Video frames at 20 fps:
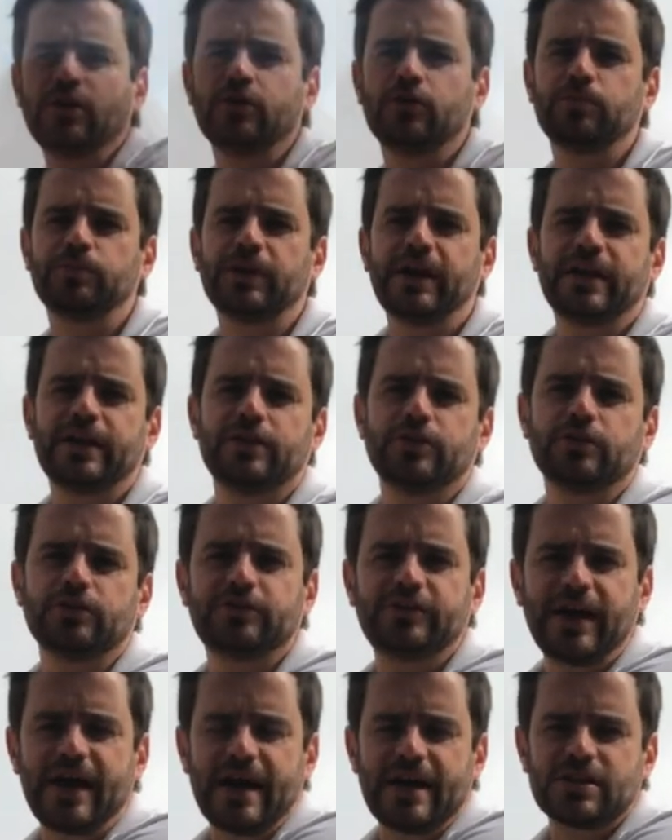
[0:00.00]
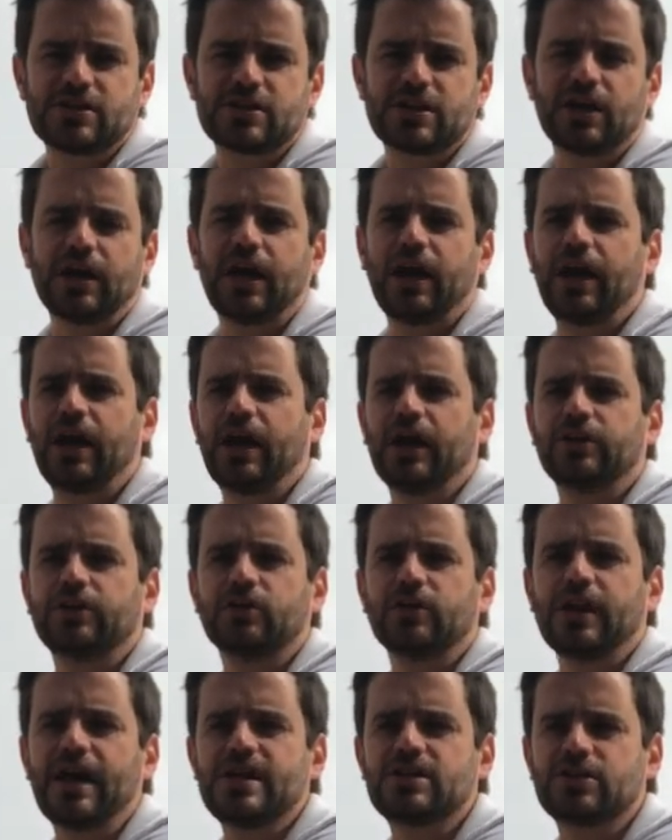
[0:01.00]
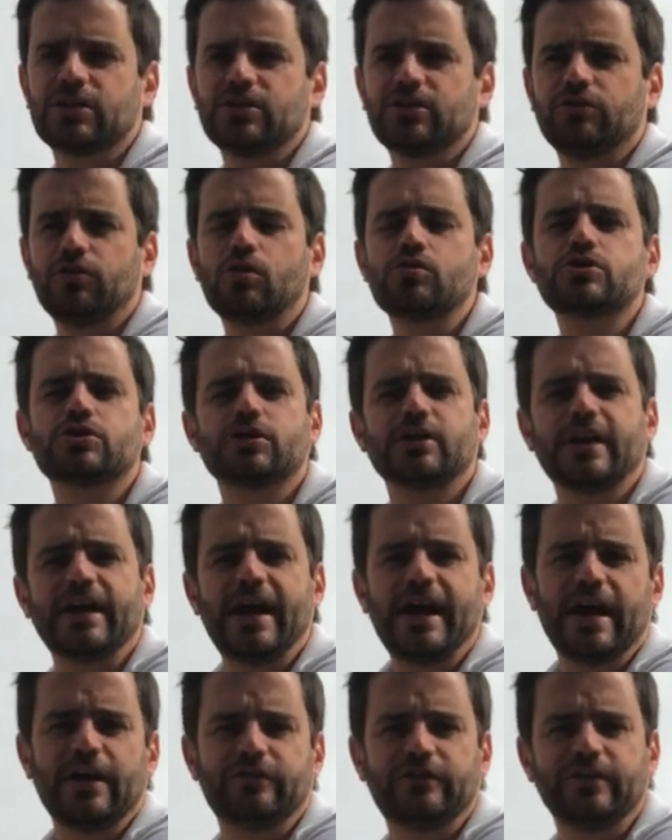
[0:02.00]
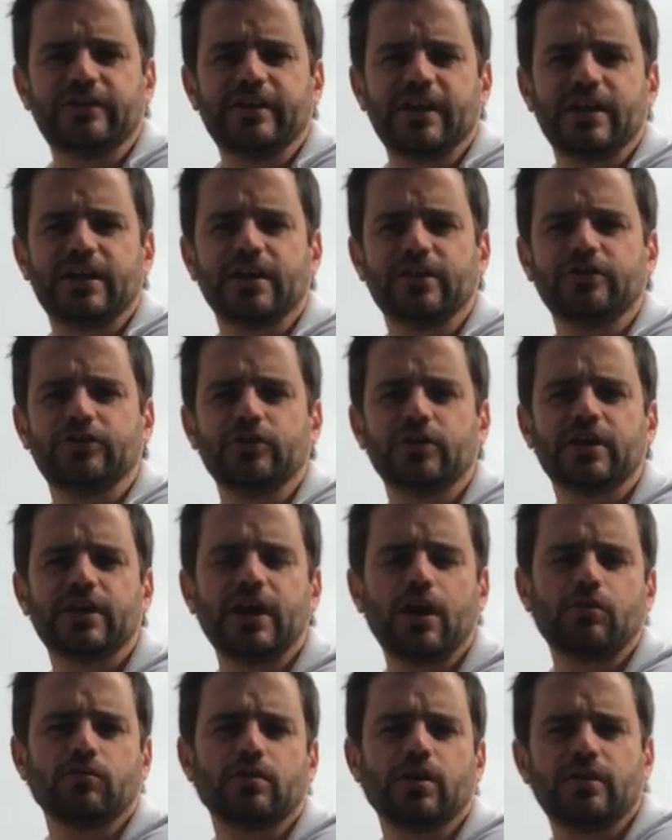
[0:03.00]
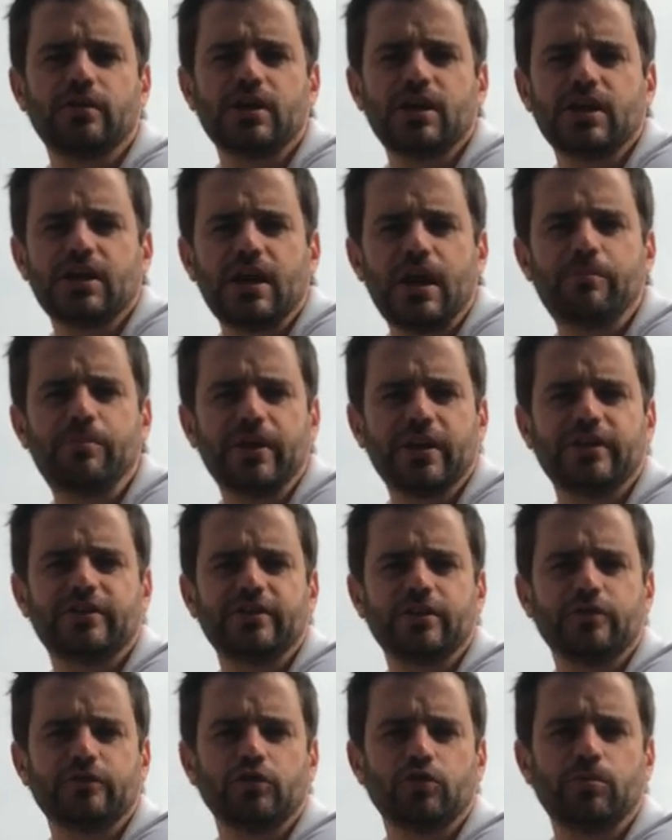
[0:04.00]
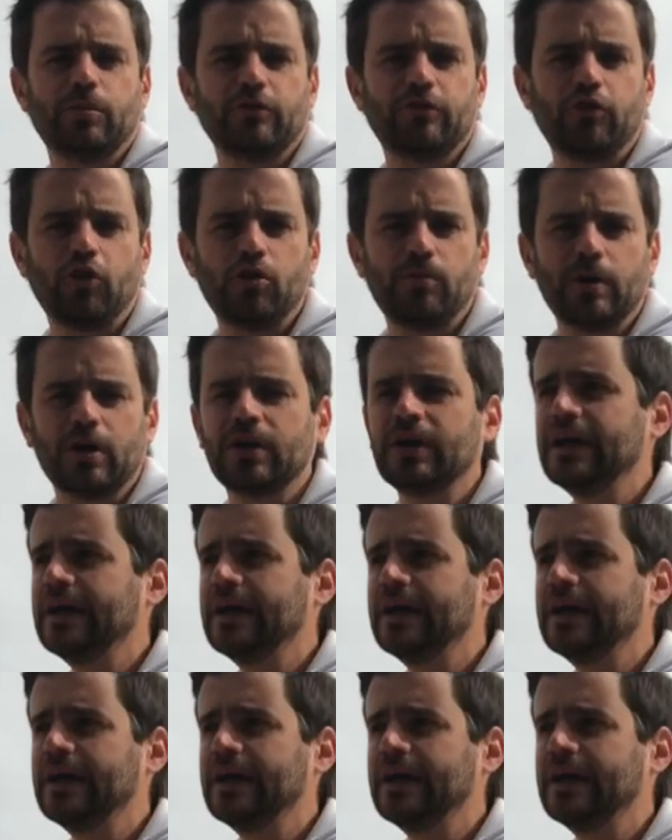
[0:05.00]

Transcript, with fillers: you're planning your task uh, and your lesson, you're also going to have to take into account the ability of your performer.